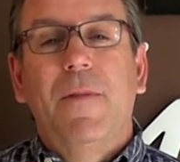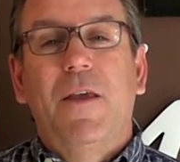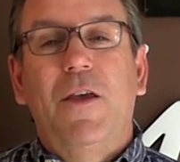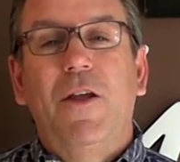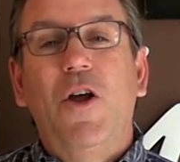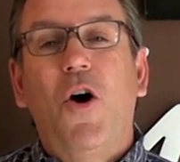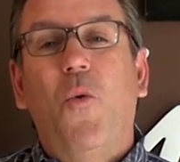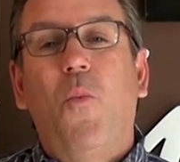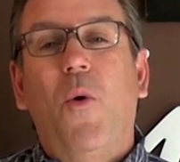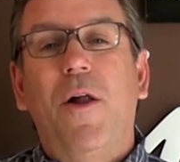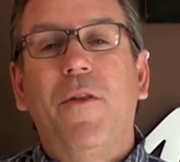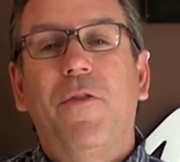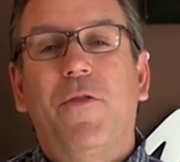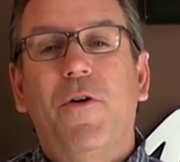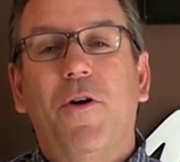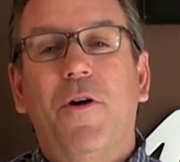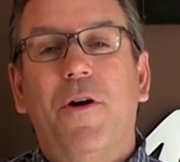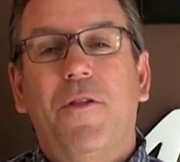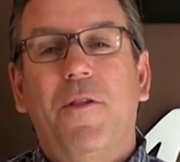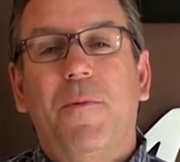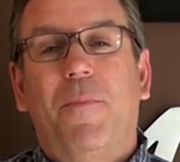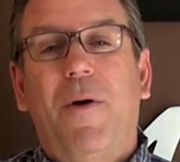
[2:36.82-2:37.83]
You know,
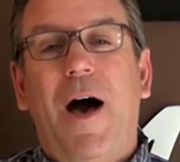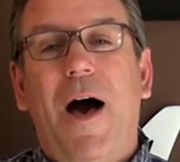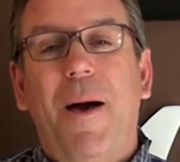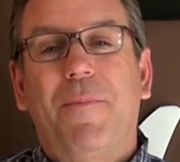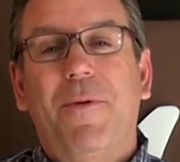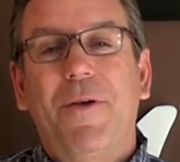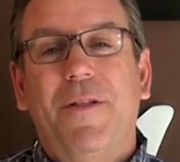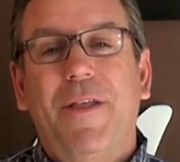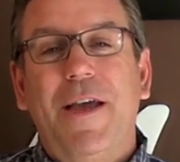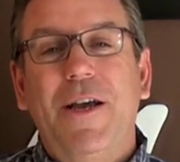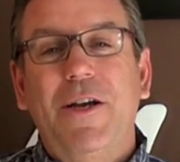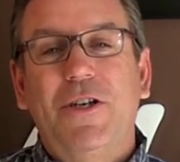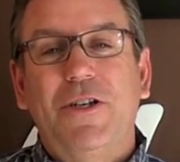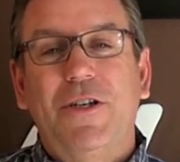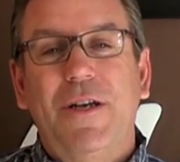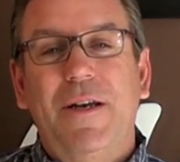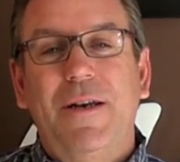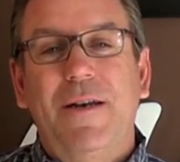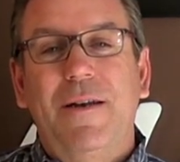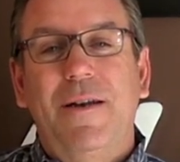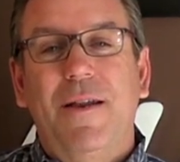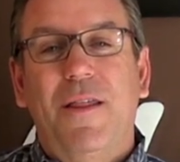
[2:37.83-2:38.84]
1/3 of the
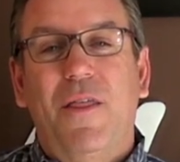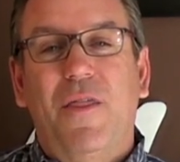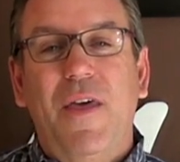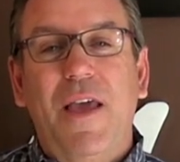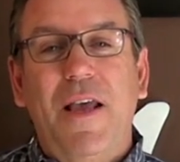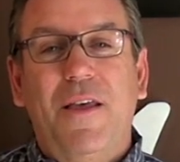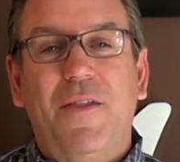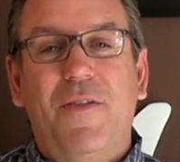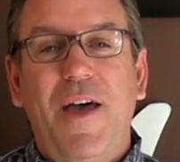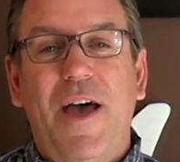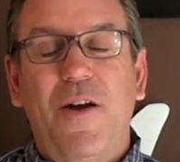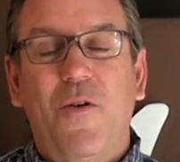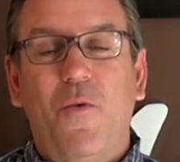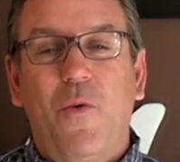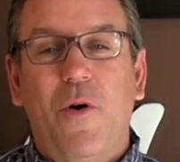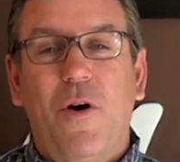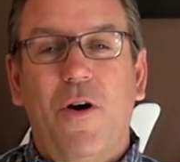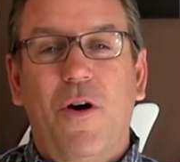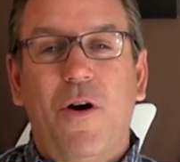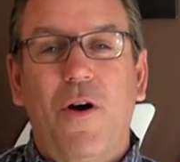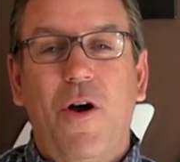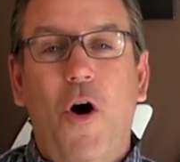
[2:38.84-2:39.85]
population think that
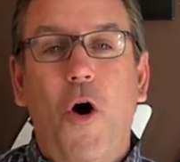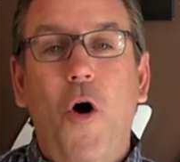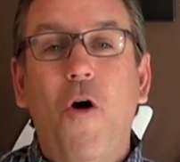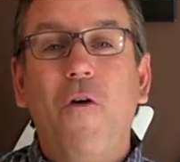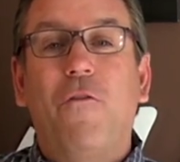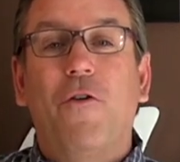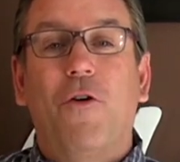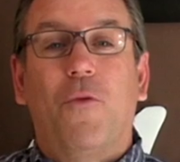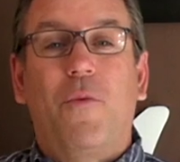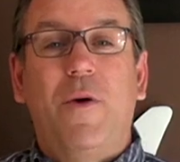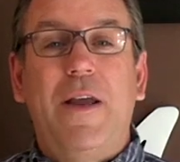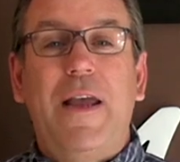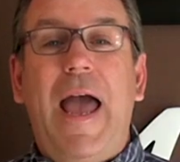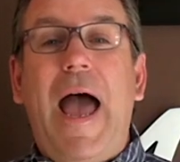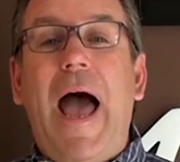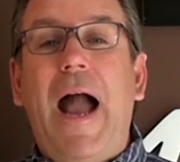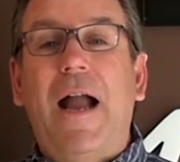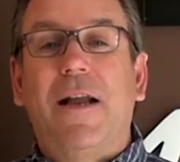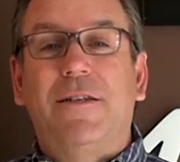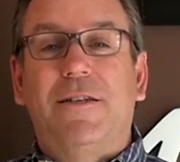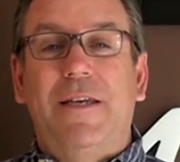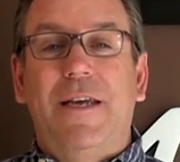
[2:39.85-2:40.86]
we're
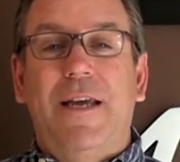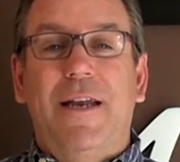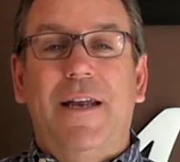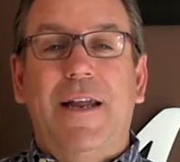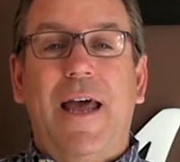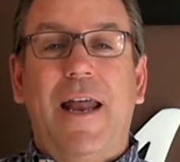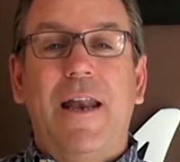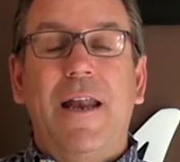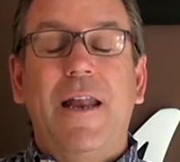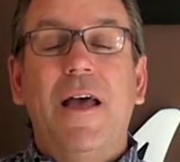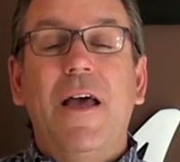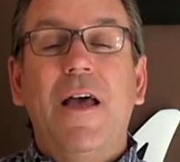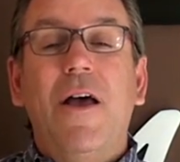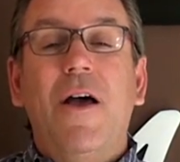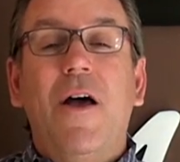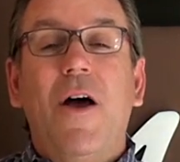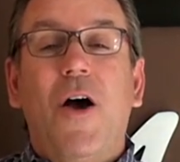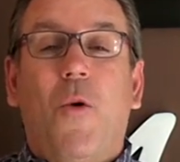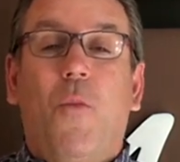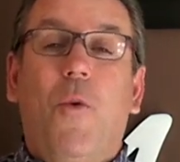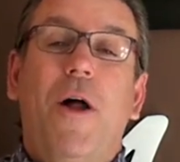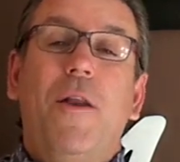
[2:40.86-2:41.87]
overreacting, and
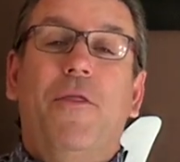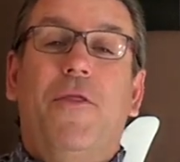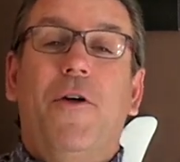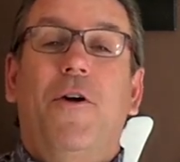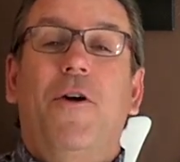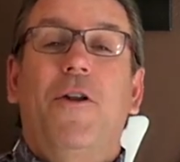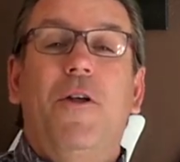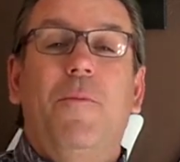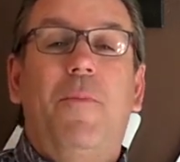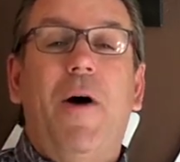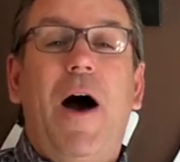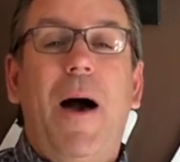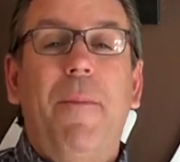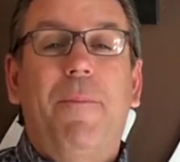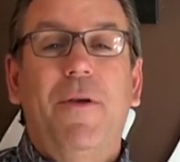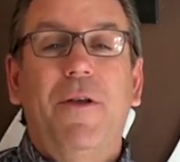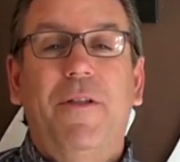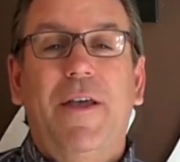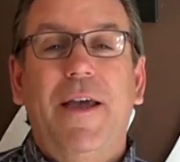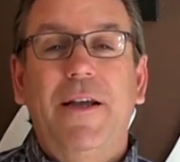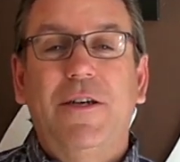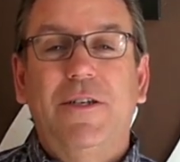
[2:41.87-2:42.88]
1/3 of the
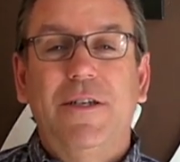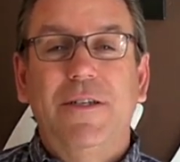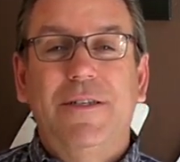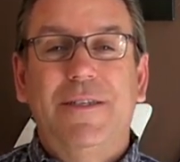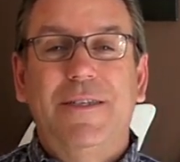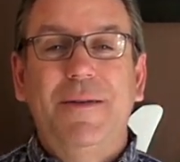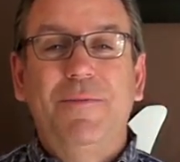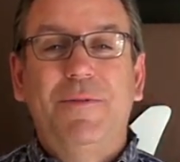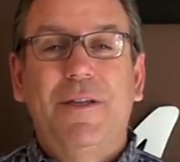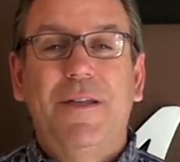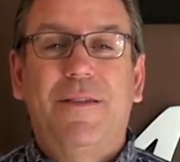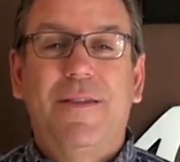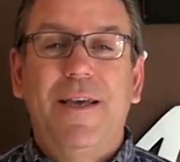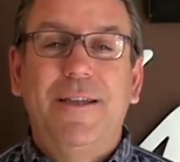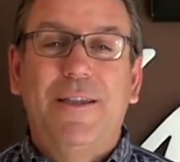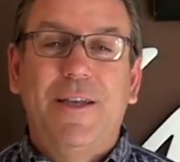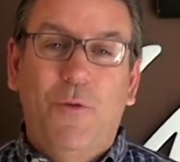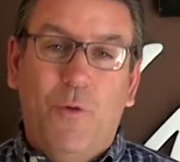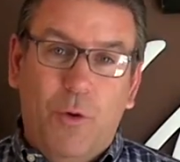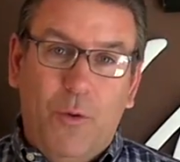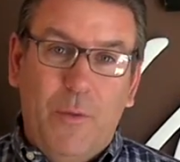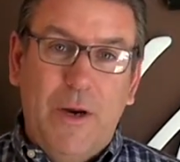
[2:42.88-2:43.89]
population seems to think
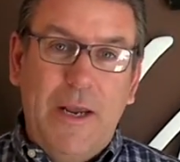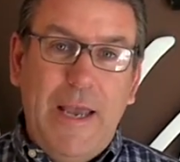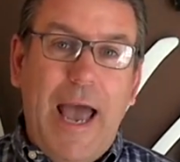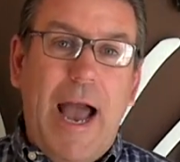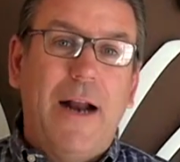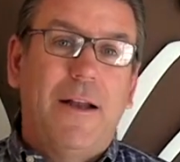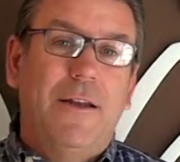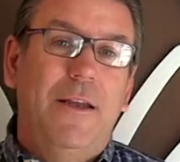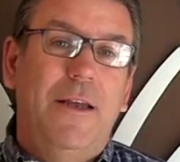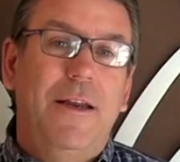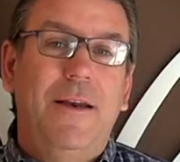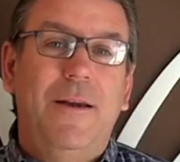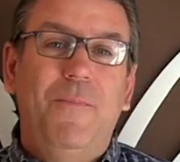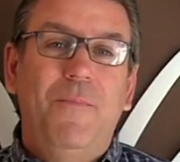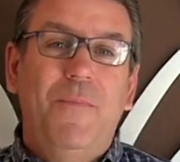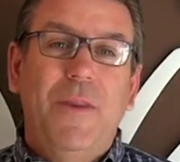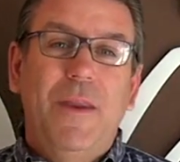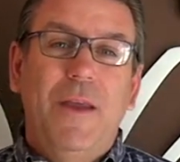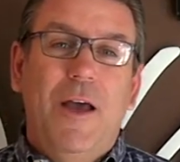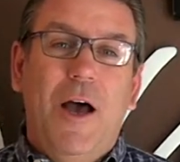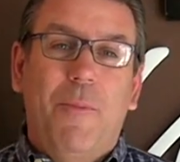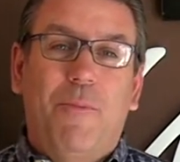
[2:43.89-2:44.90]
that we're reacting
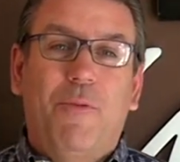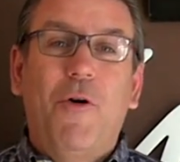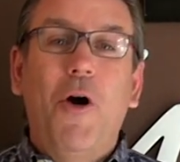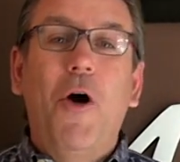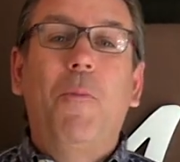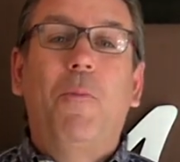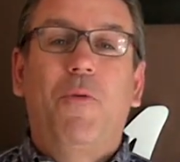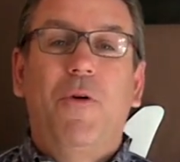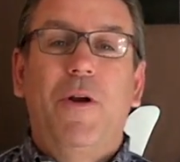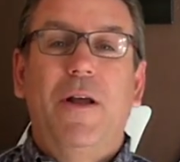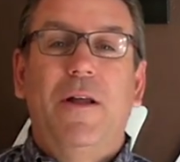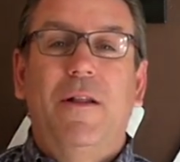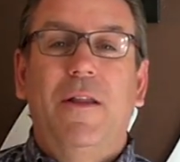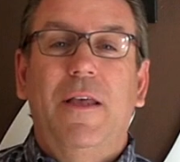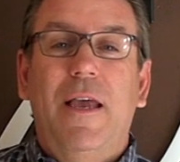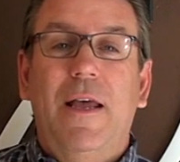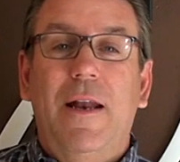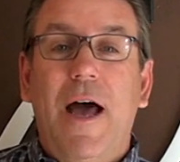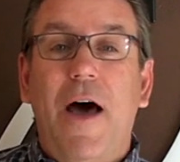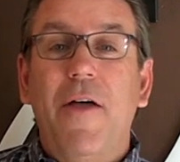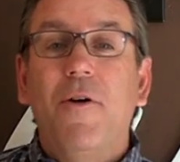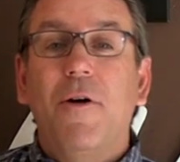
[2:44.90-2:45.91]

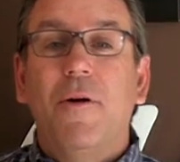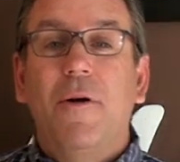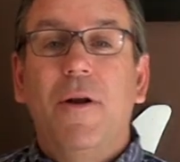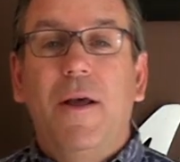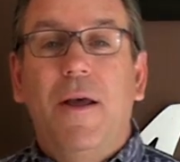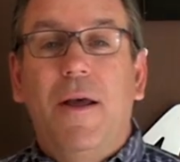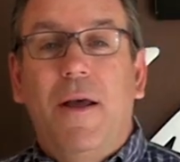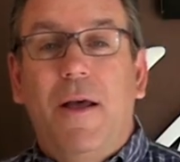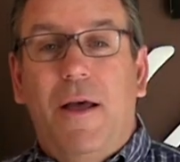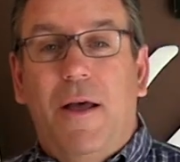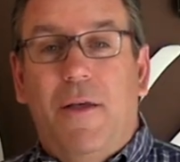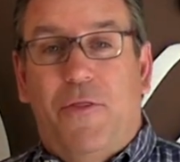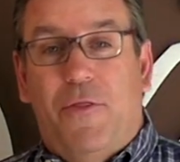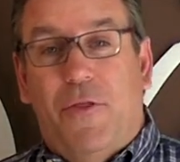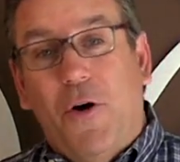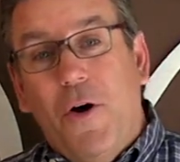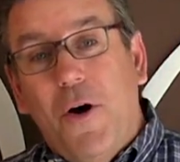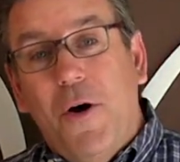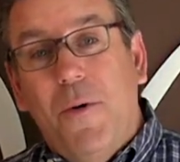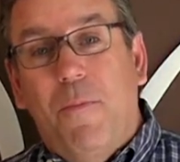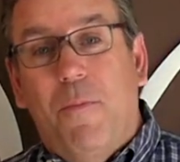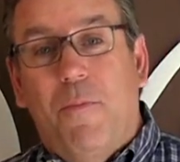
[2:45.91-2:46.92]
appropriately, and another
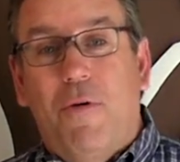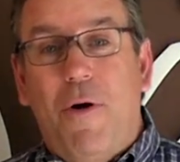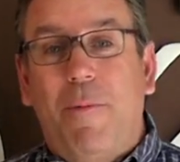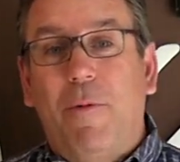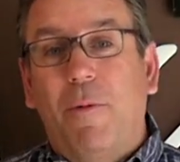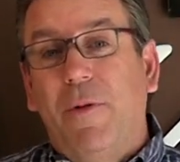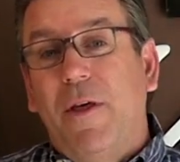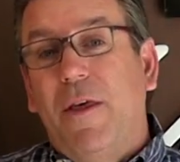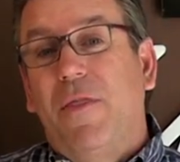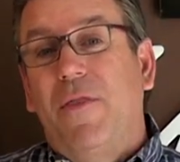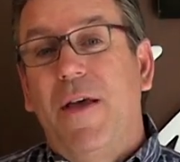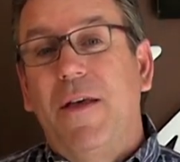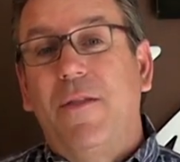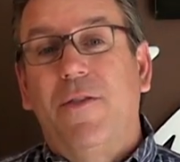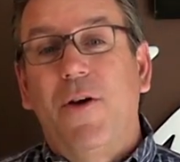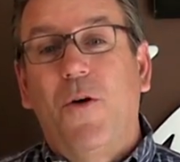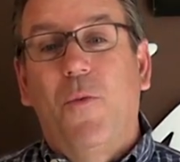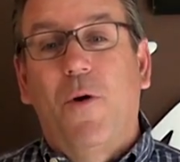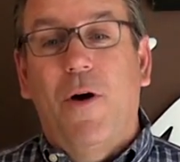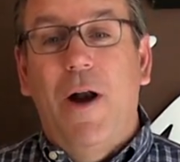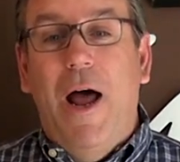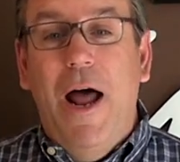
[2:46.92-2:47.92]
third probably think
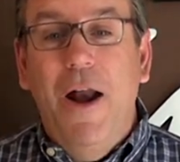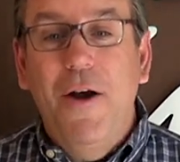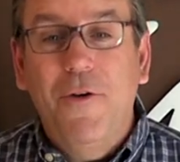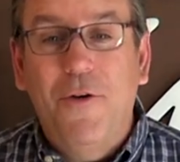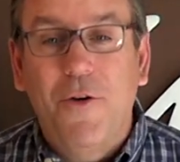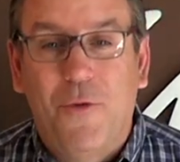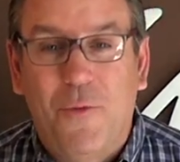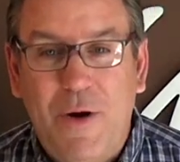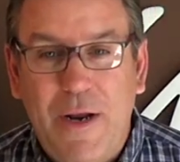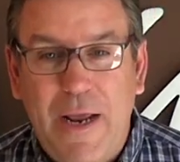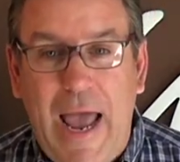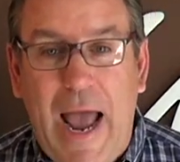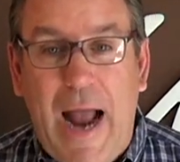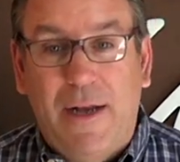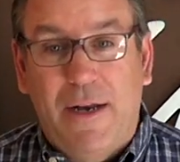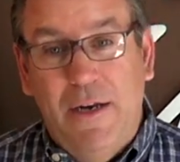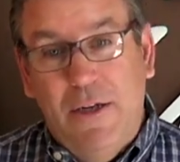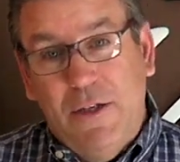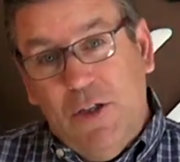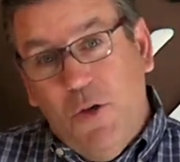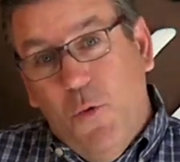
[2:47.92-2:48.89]
that we're underreacting.